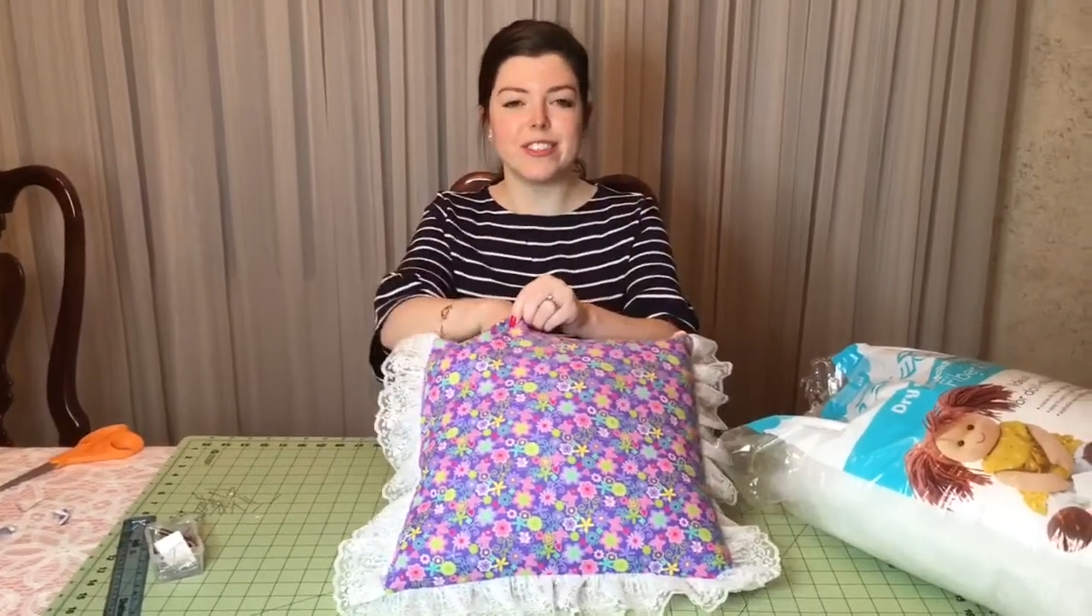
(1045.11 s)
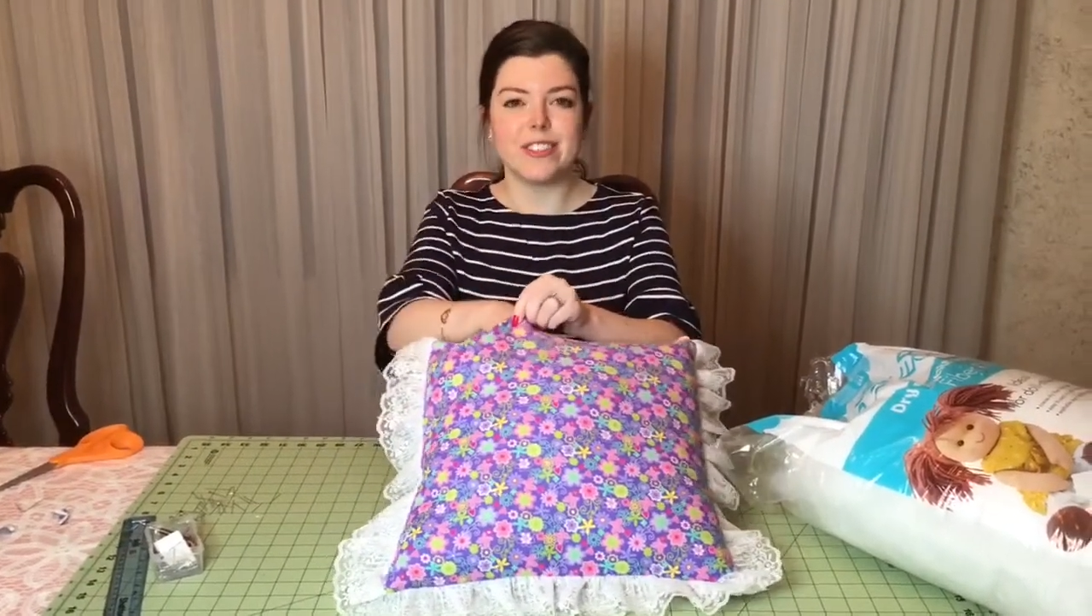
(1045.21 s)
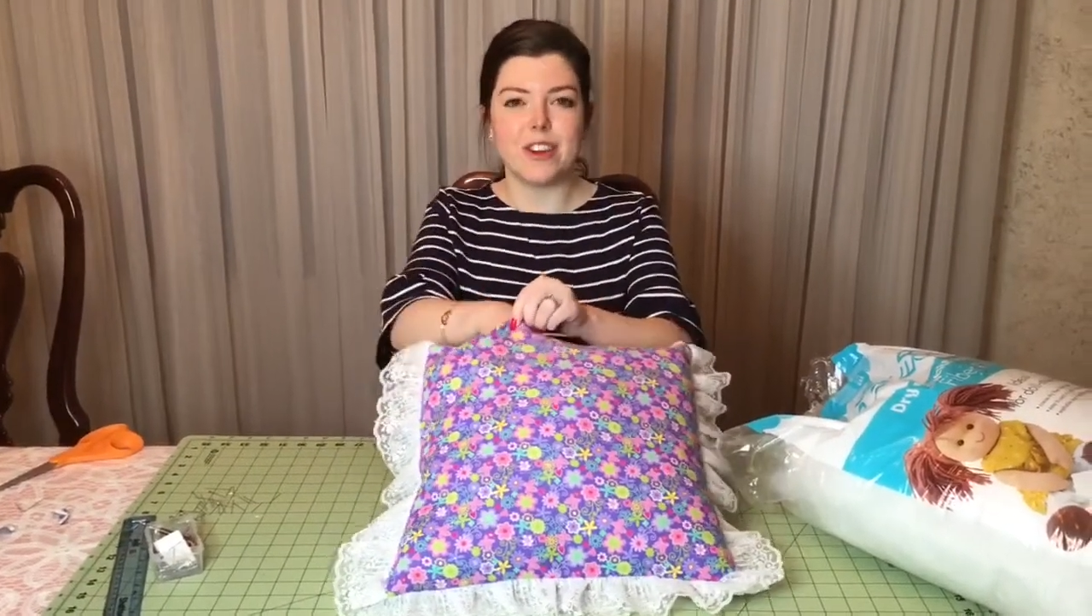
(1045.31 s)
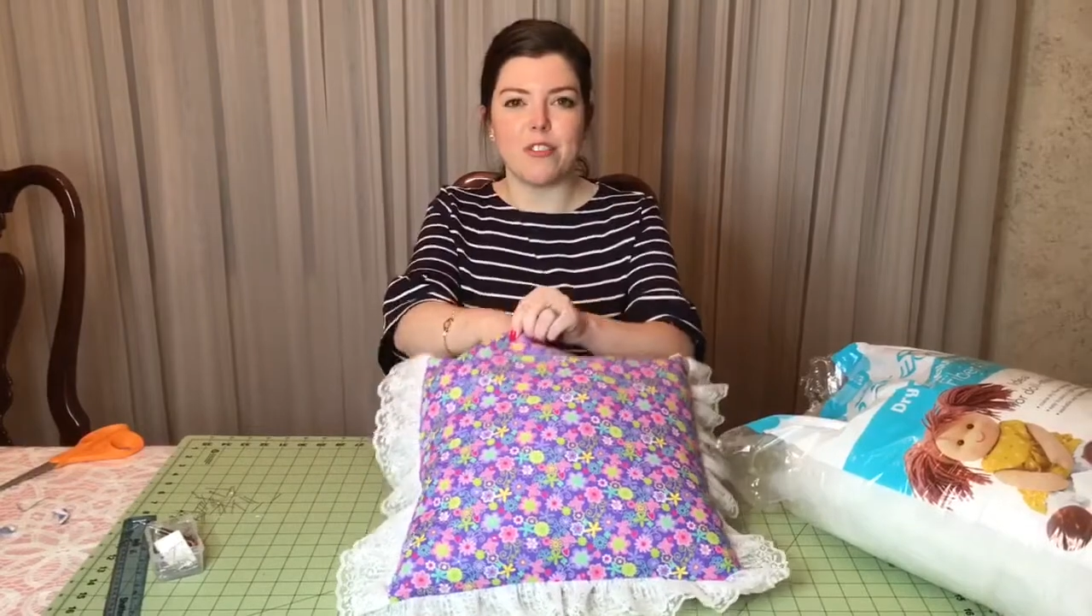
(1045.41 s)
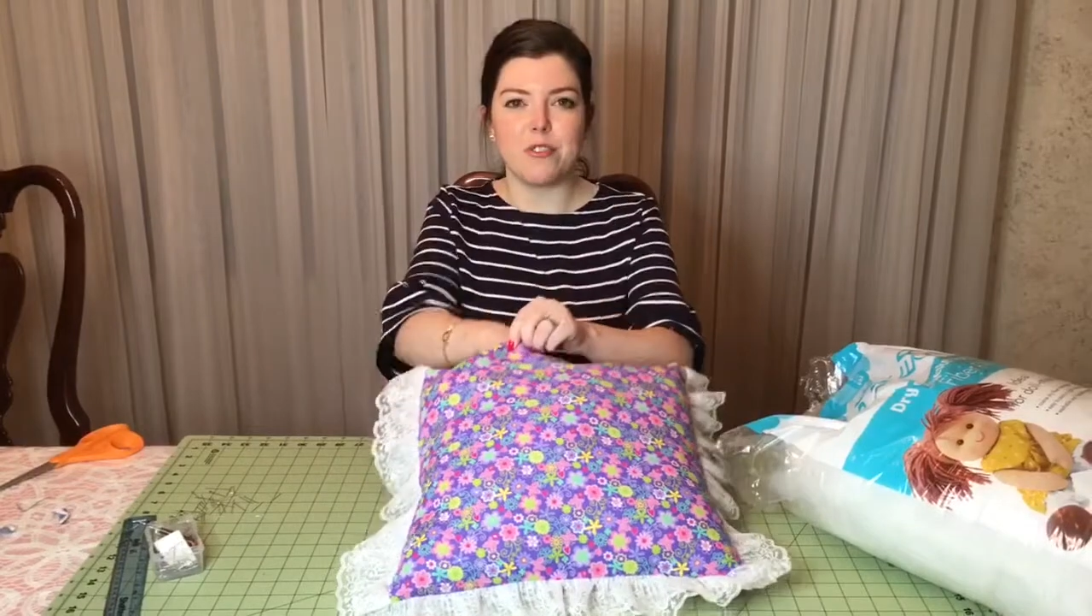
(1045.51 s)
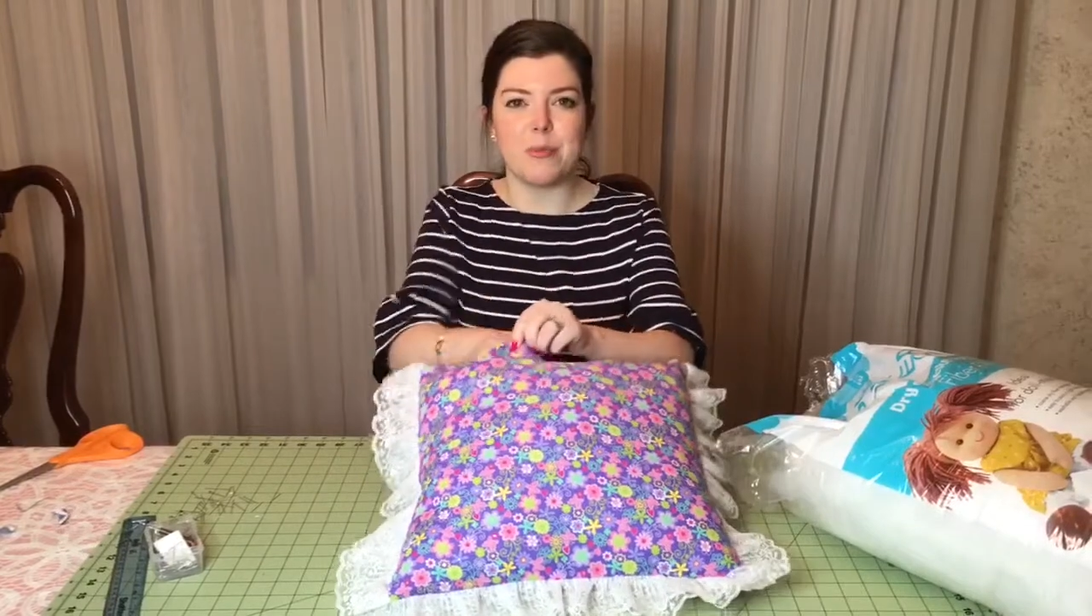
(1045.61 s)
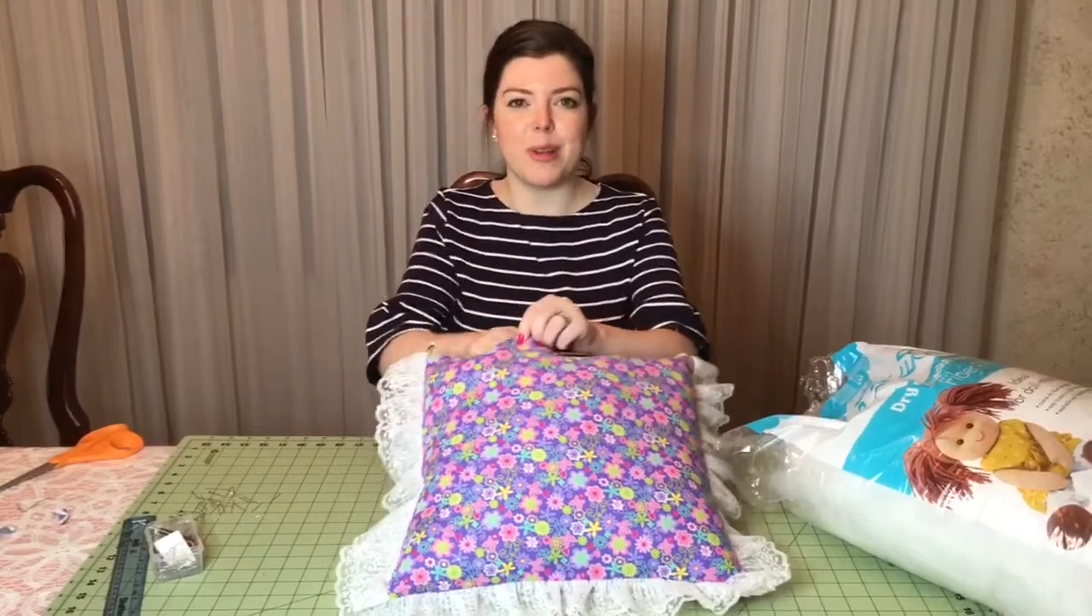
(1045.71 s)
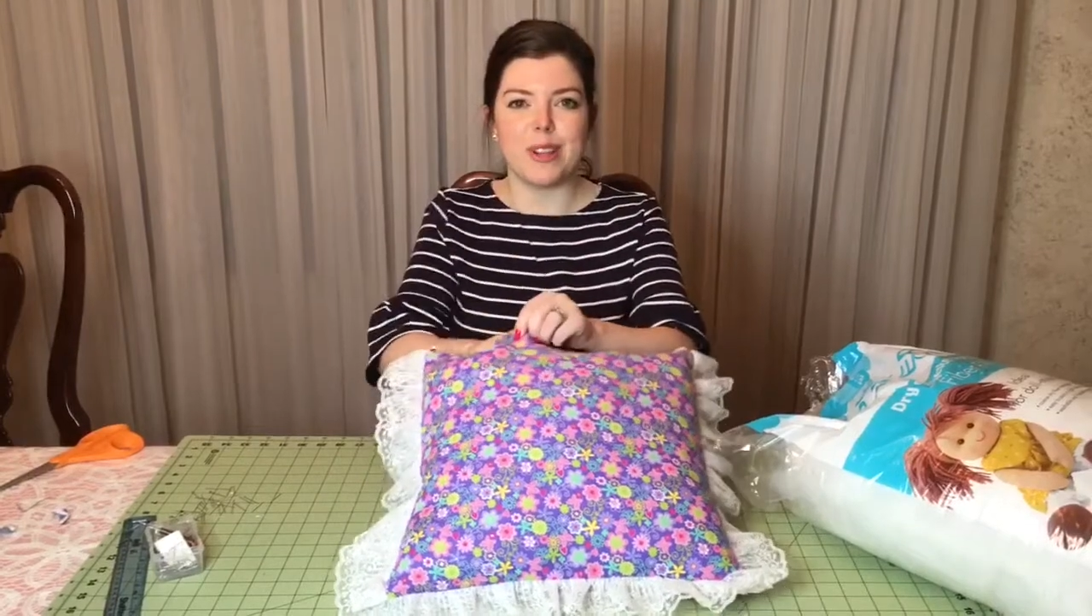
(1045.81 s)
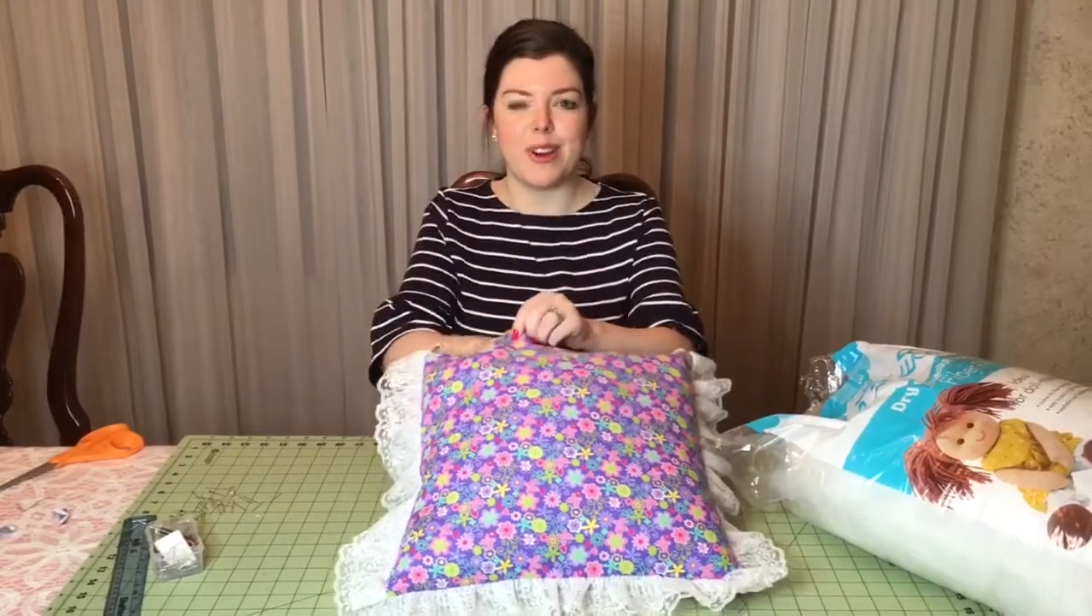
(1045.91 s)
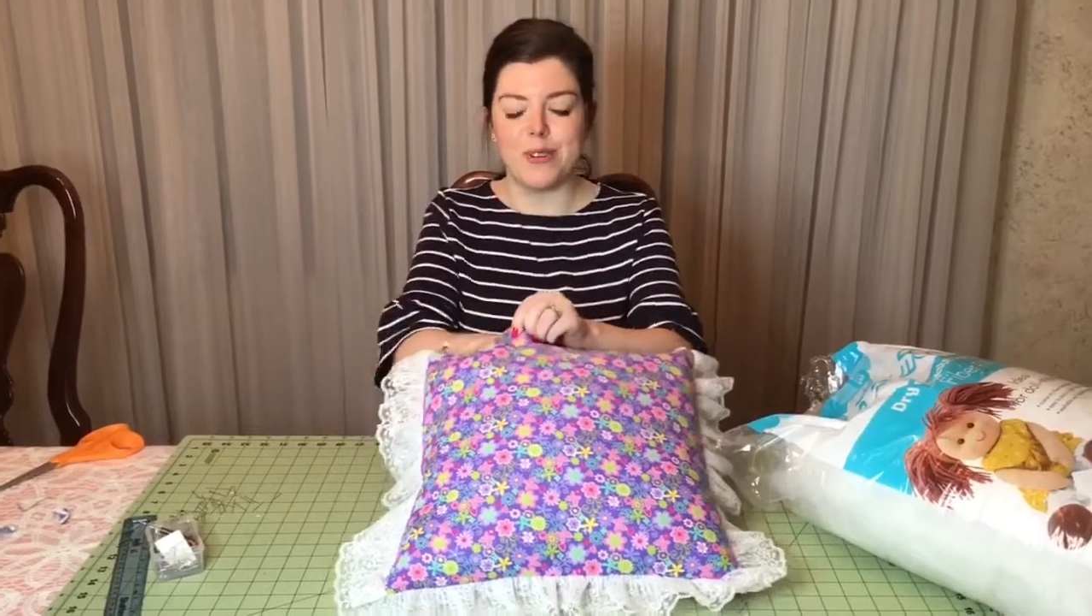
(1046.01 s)
stuffed
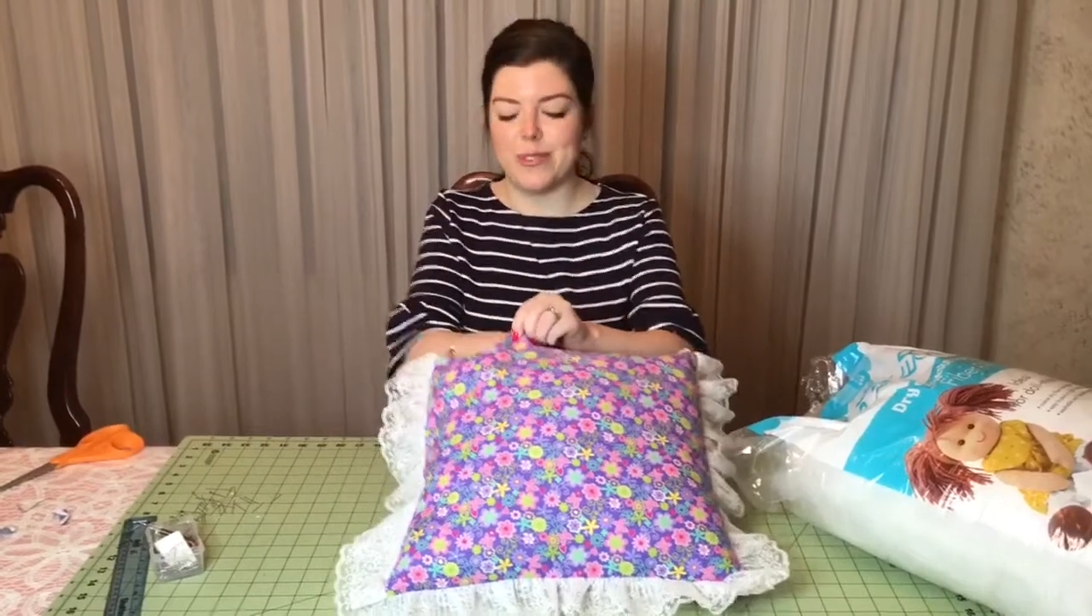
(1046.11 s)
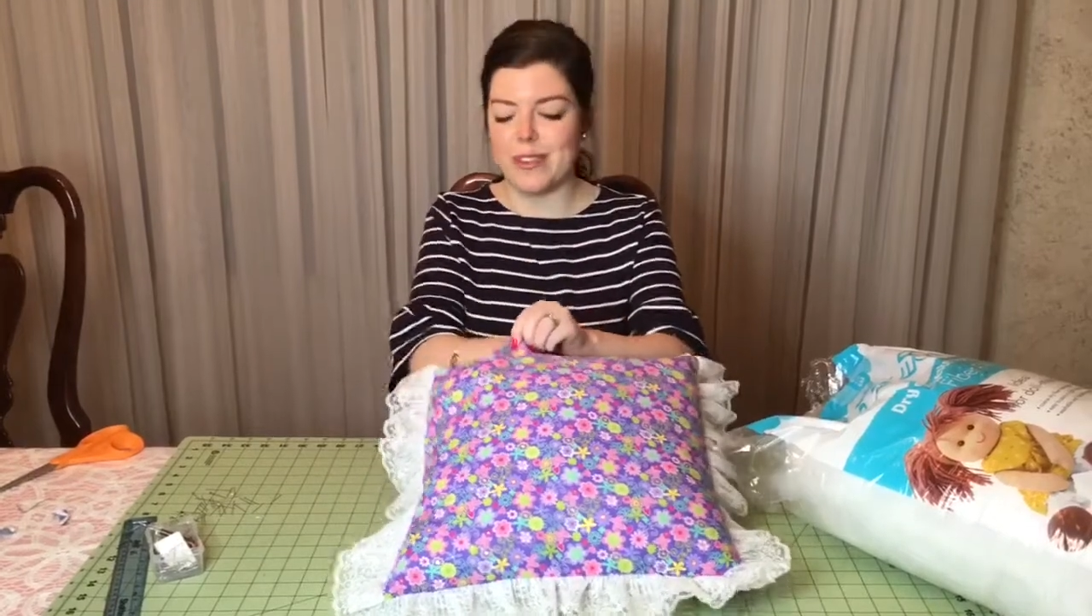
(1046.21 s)
pillow,